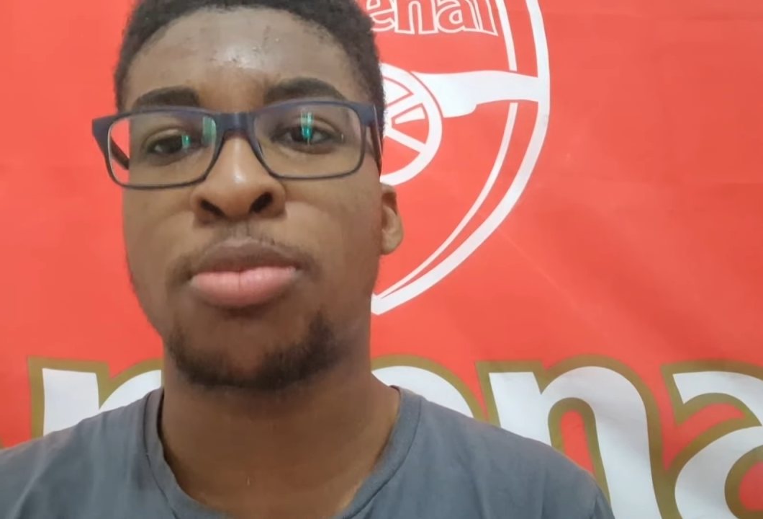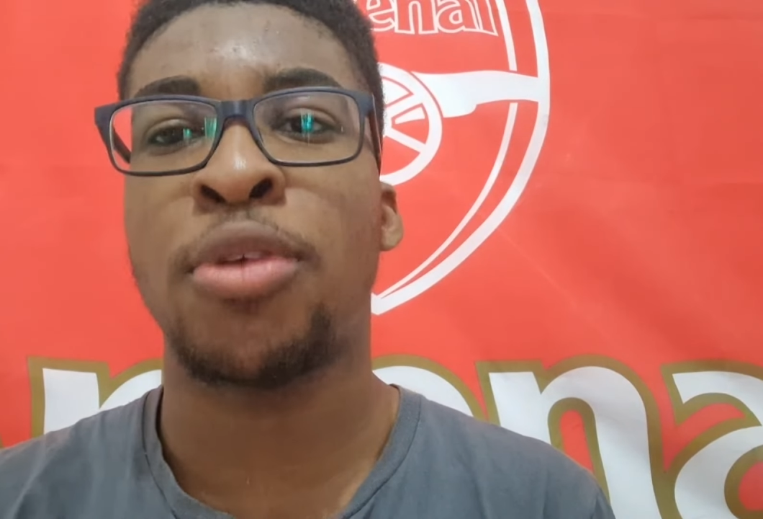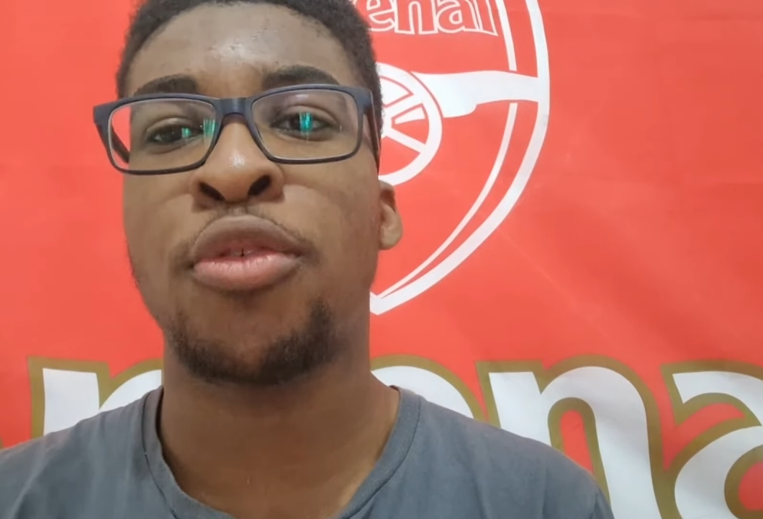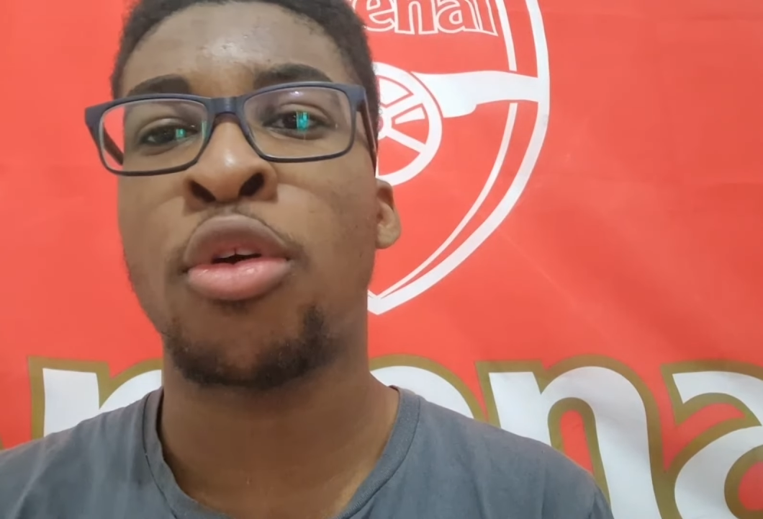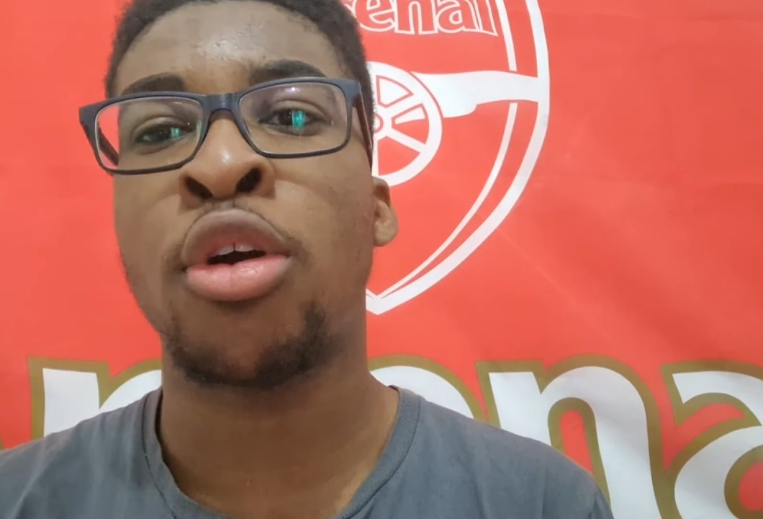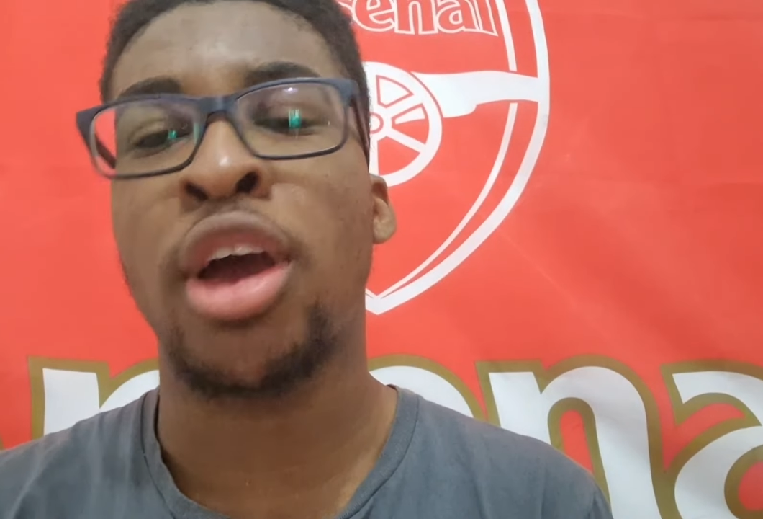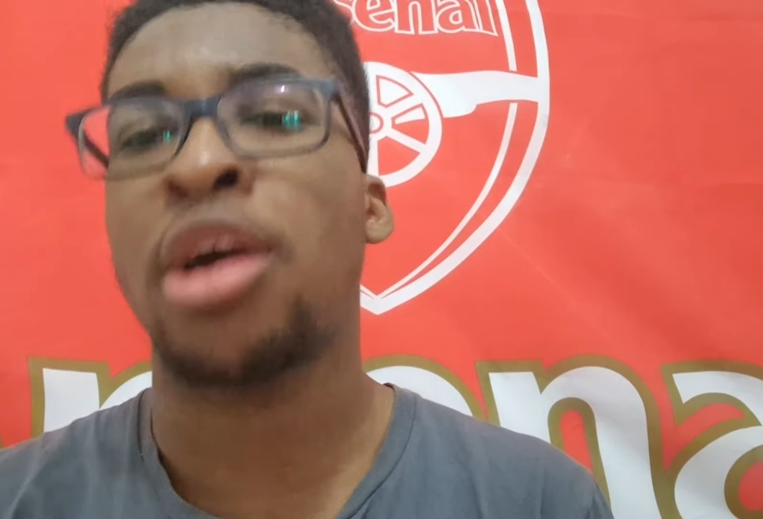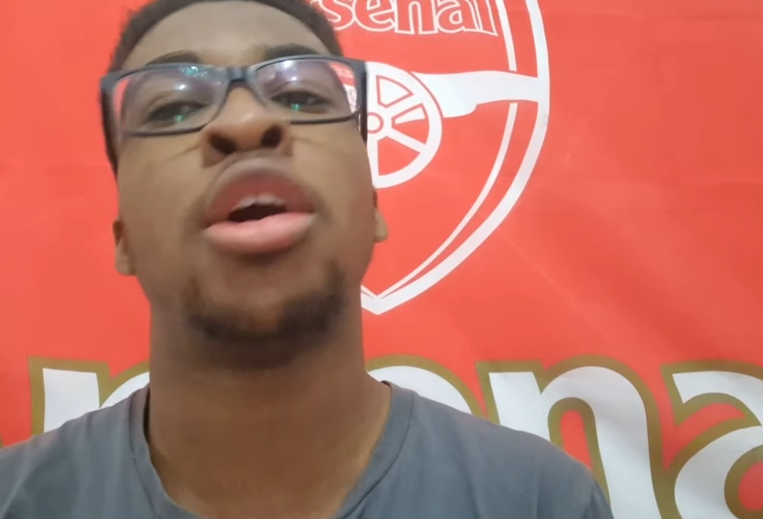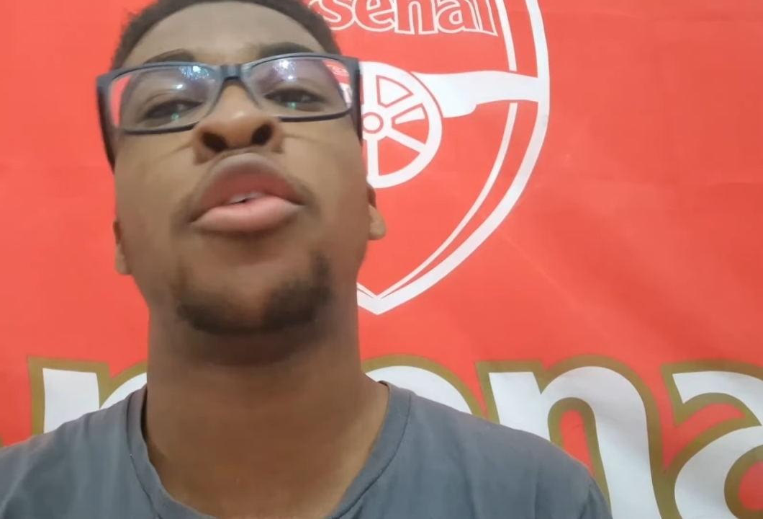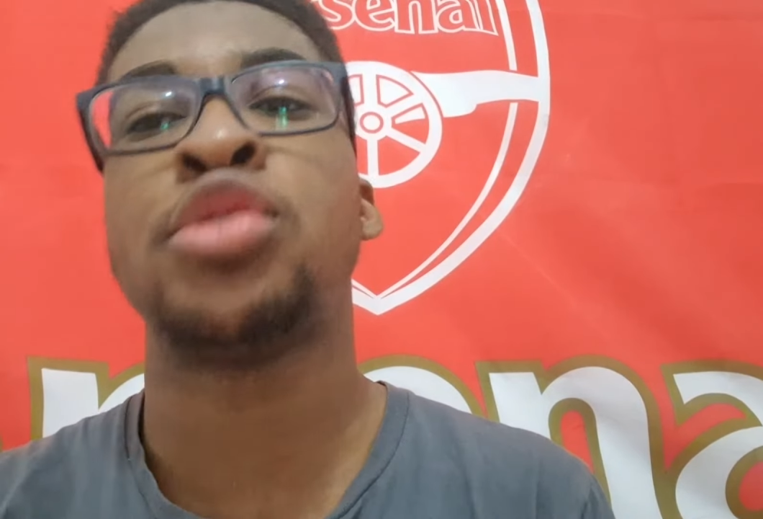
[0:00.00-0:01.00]
Before
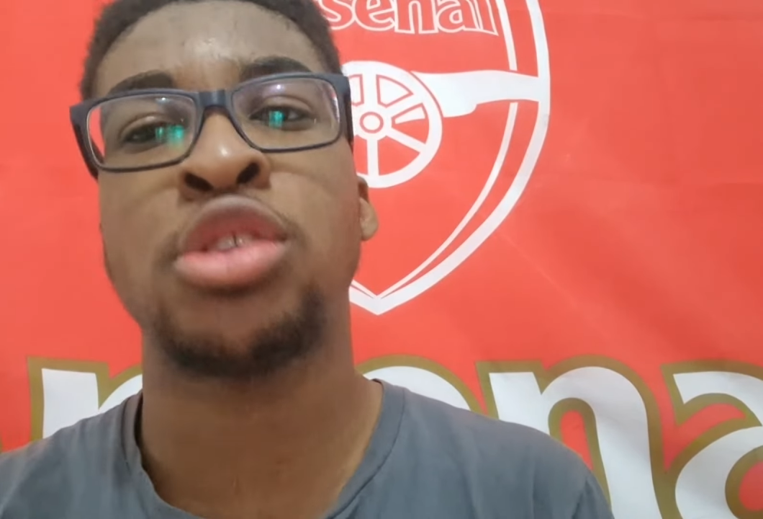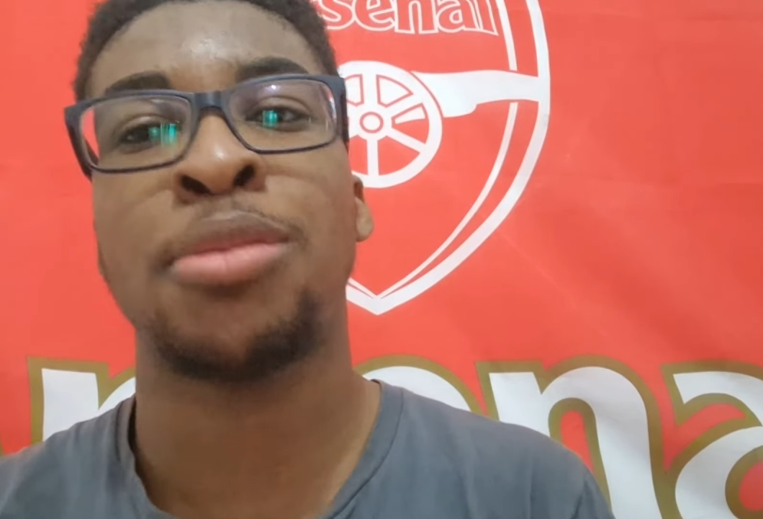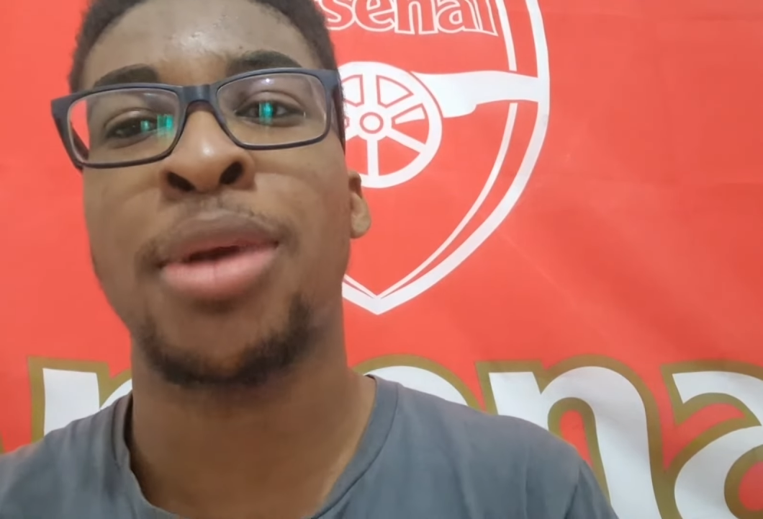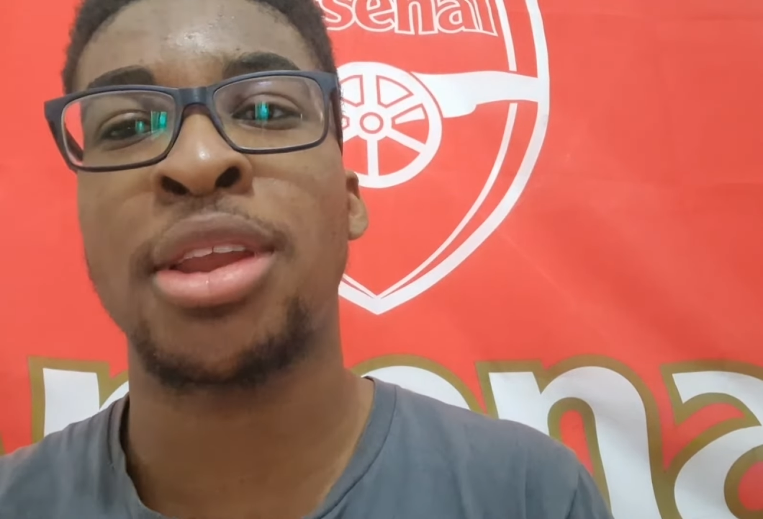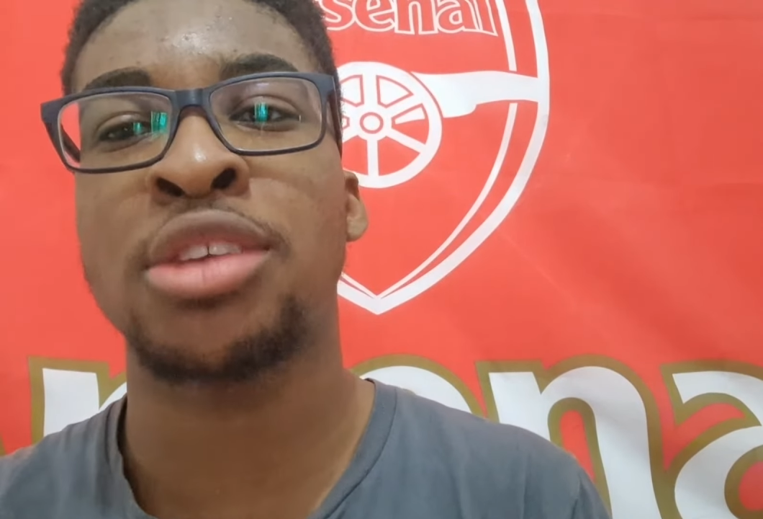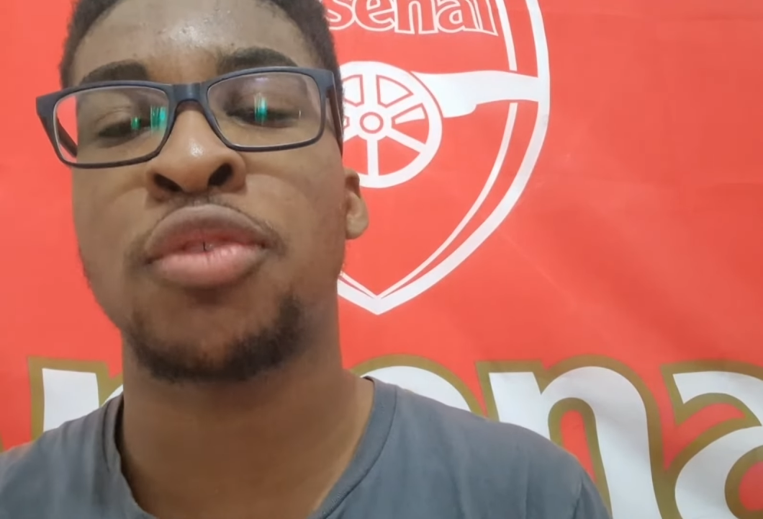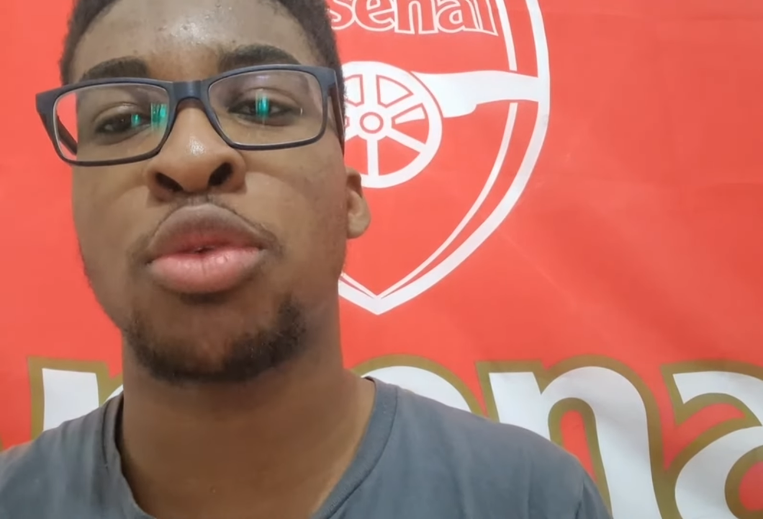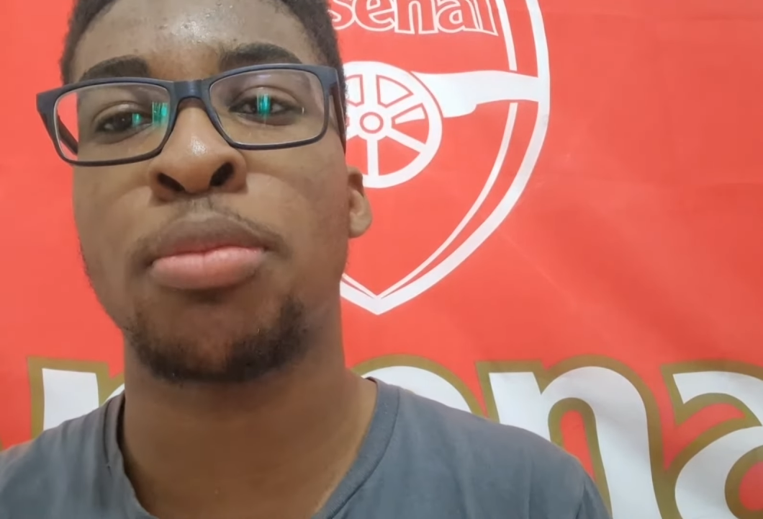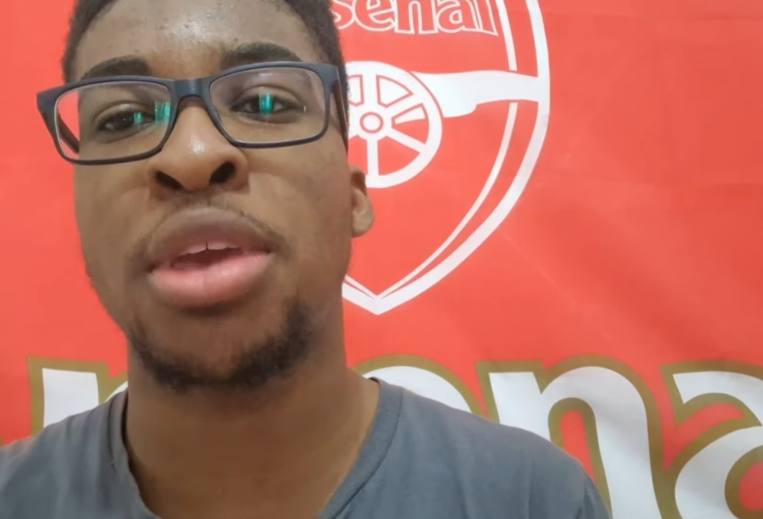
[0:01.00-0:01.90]
obviously my next video